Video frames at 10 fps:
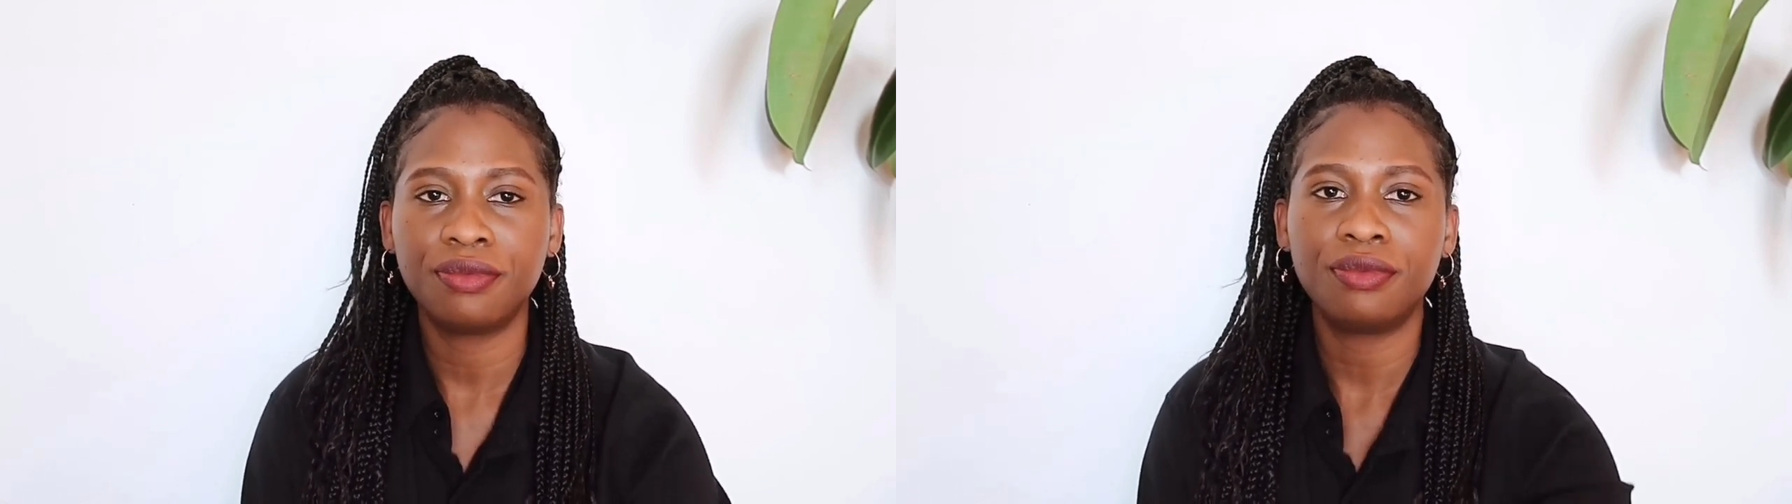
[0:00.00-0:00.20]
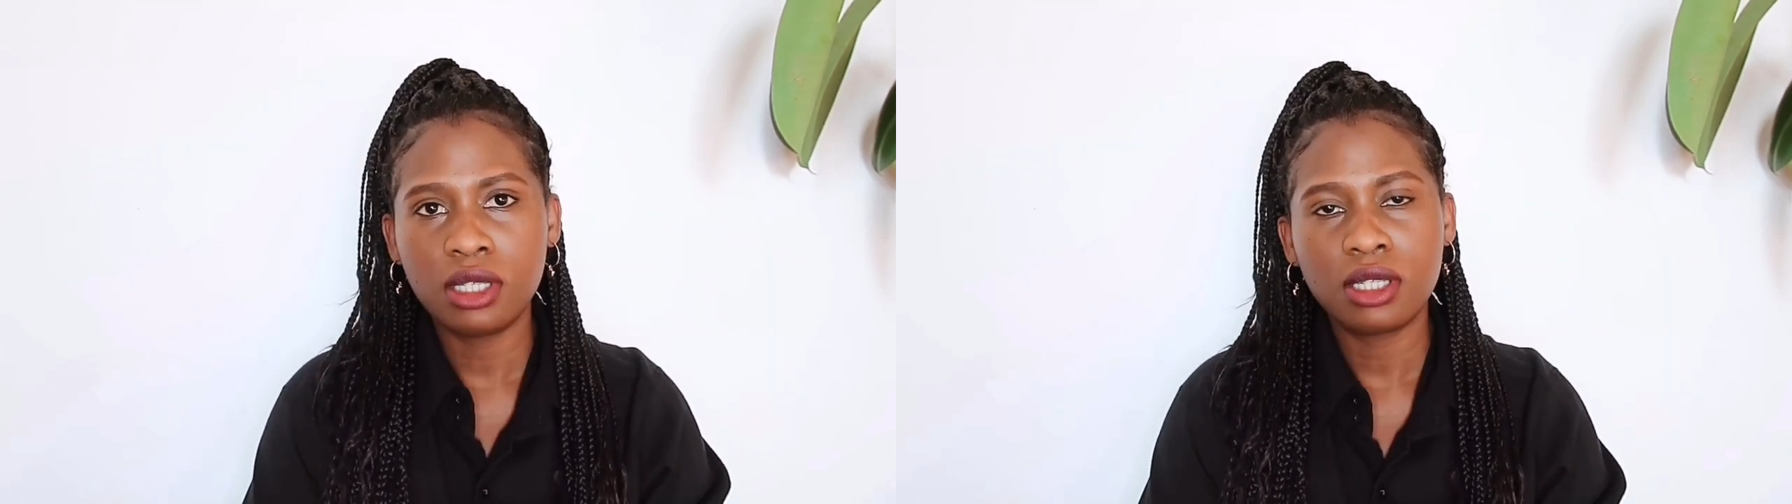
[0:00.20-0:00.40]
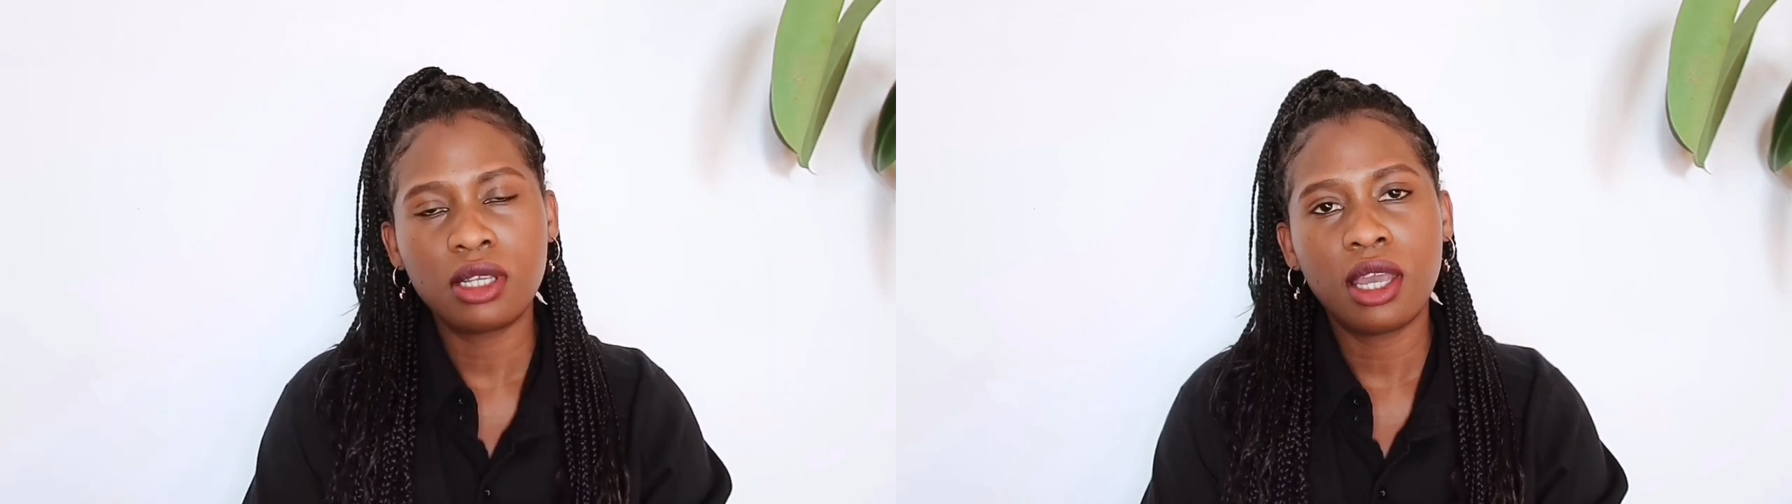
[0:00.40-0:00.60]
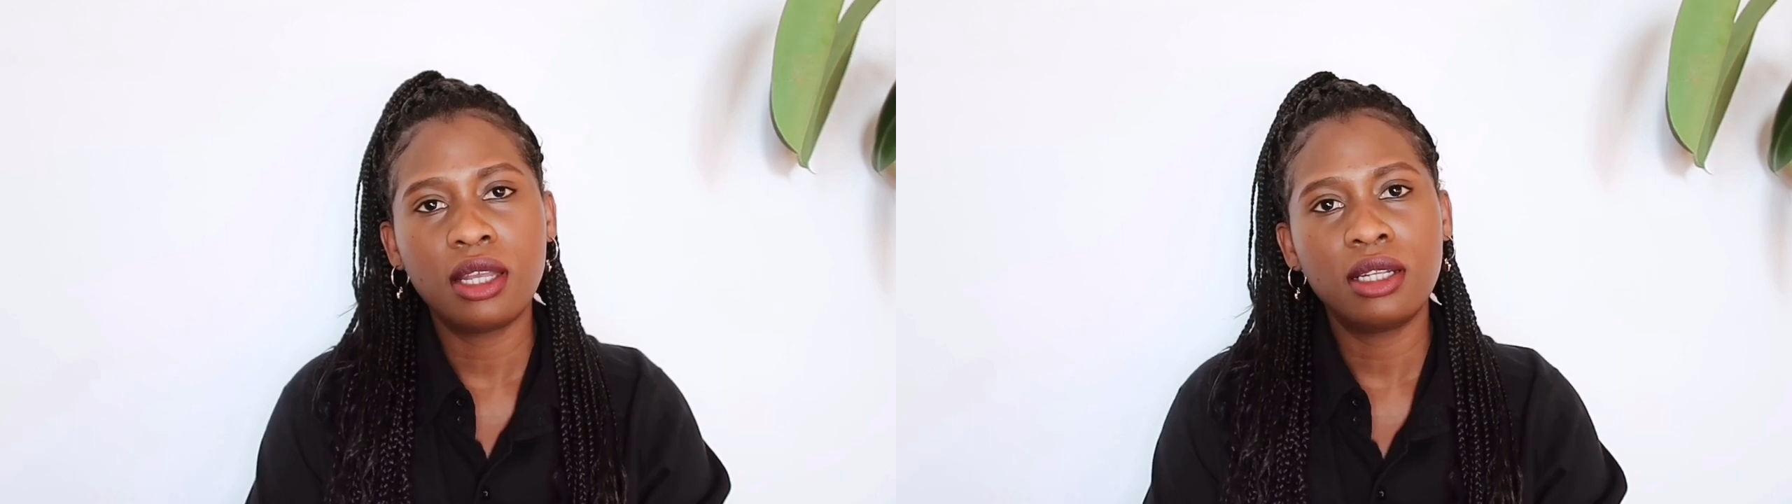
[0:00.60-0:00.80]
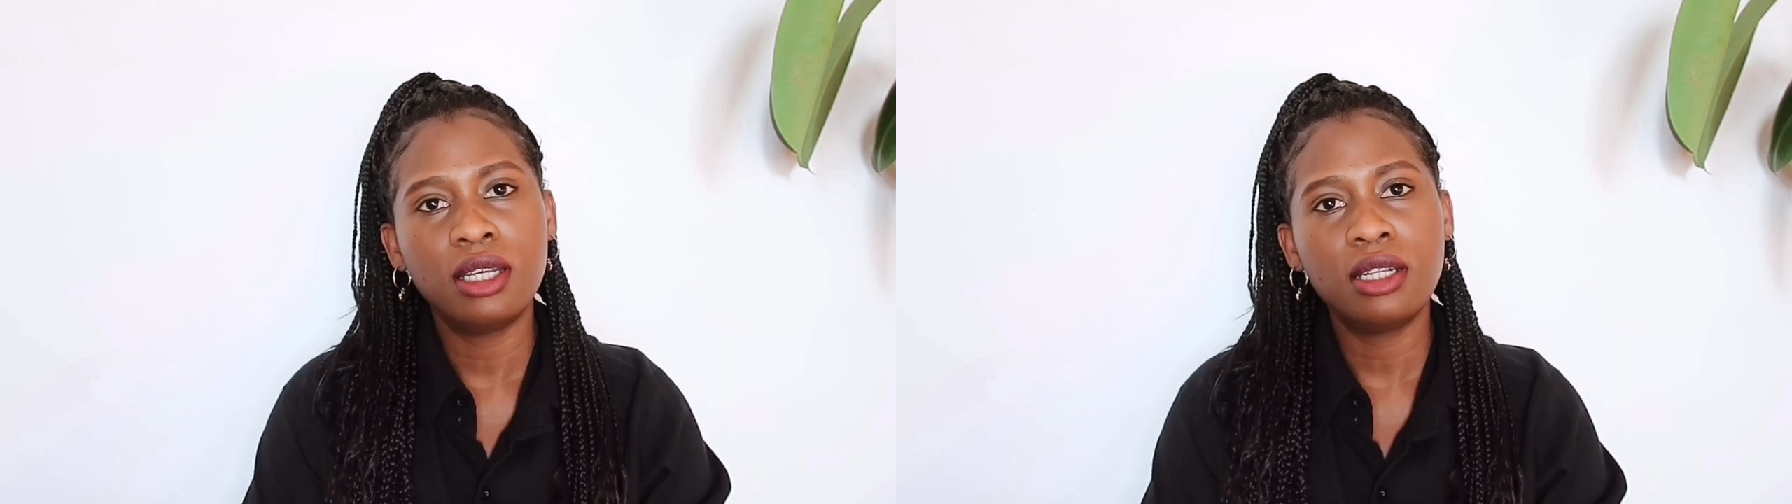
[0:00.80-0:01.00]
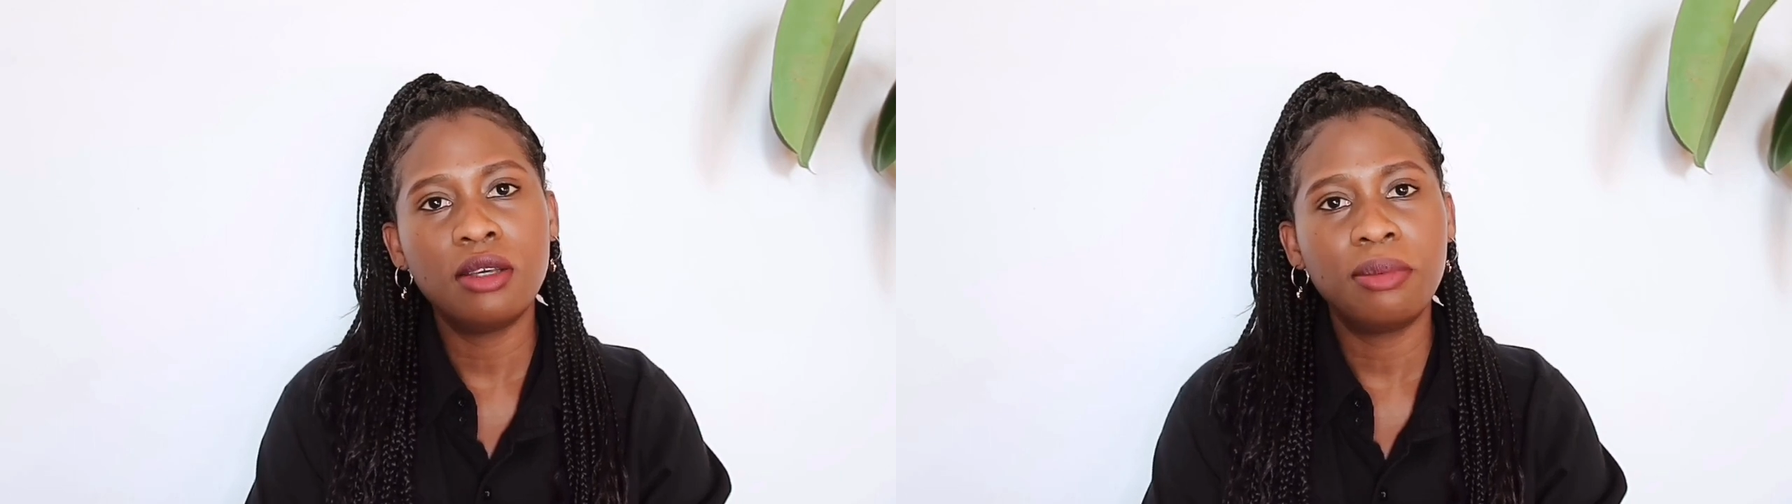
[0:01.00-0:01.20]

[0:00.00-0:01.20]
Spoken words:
It can either